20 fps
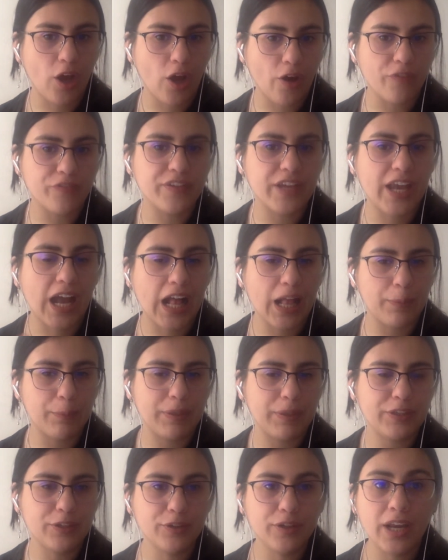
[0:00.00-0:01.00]
of the
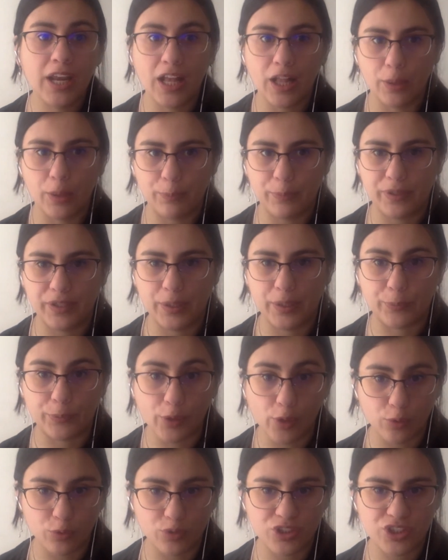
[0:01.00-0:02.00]
Hamilton helping
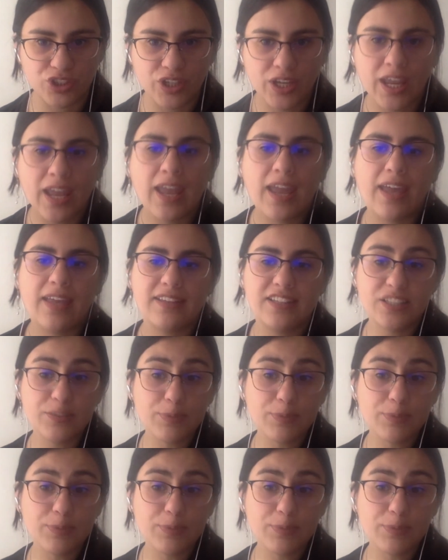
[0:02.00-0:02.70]
approach. This